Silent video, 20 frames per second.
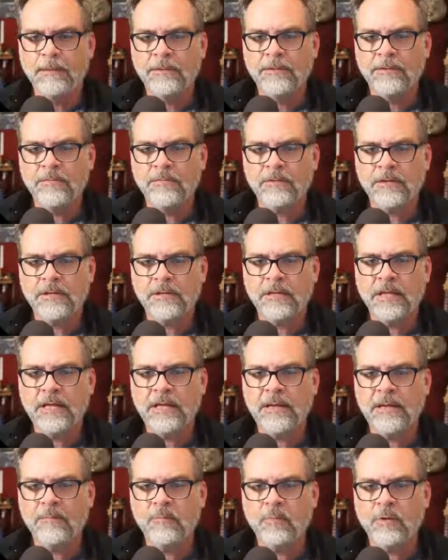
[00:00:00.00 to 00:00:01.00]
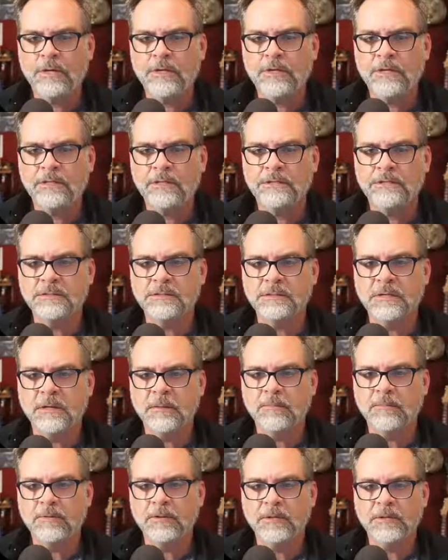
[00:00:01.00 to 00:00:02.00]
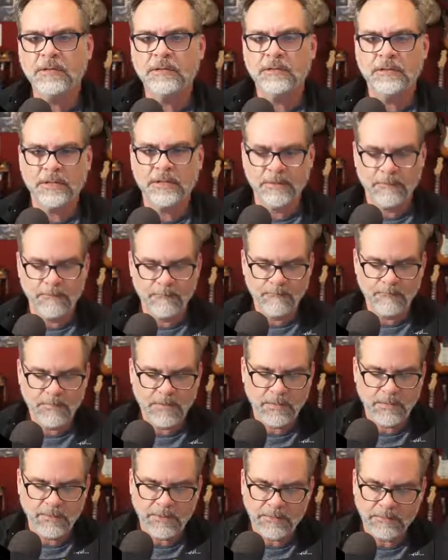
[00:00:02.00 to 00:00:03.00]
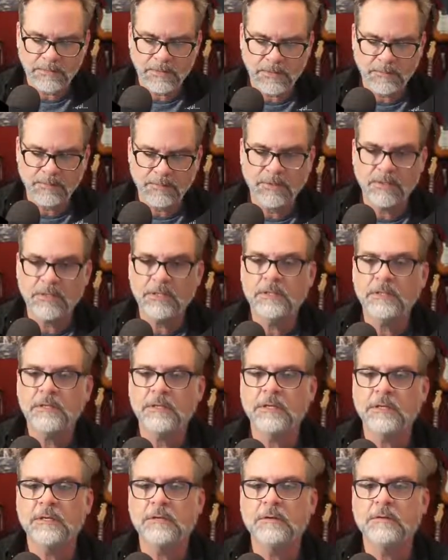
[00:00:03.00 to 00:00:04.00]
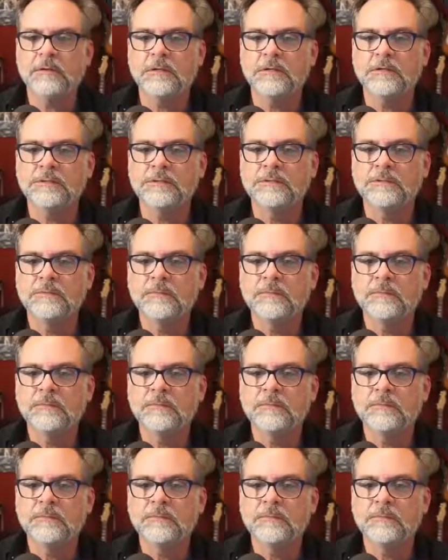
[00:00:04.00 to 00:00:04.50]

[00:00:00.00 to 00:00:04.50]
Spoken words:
To reclaim what is completely. How about completely yours?